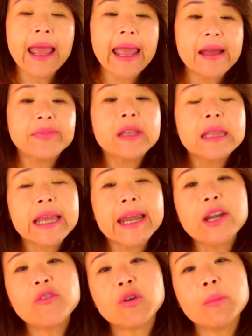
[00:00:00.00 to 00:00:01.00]
And the
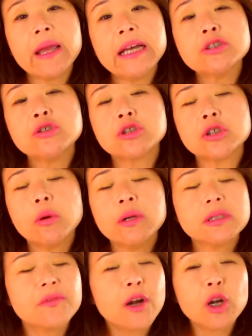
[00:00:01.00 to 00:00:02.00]
lady from head to toe
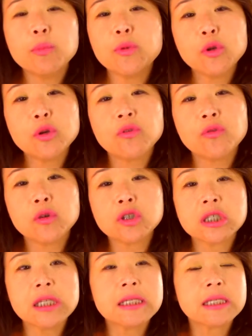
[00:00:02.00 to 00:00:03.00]
is very beautiful.
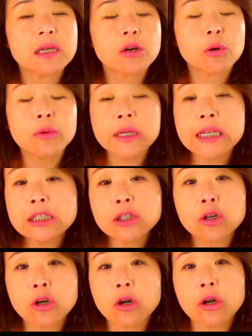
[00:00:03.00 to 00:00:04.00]
She's a Korean
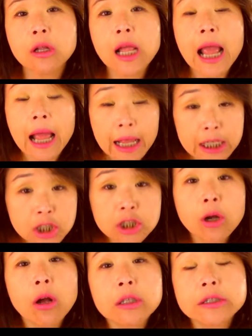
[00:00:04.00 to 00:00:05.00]
girl and
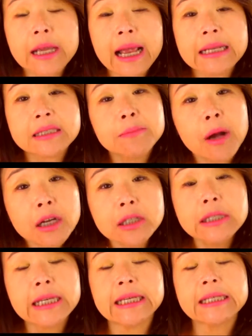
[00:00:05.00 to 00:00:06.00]
she also has
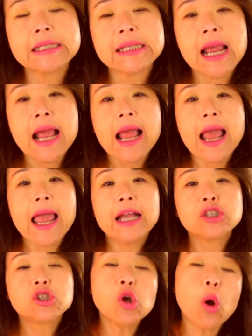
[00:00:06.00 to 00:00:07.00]
monolids.
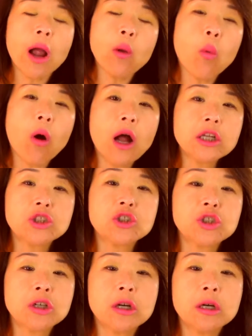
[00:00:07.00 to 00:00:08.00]
And so so I
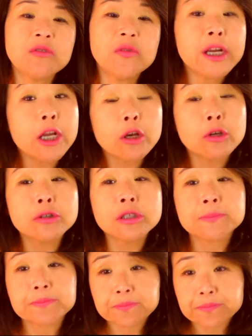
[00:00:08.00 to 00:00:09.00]
watched her videos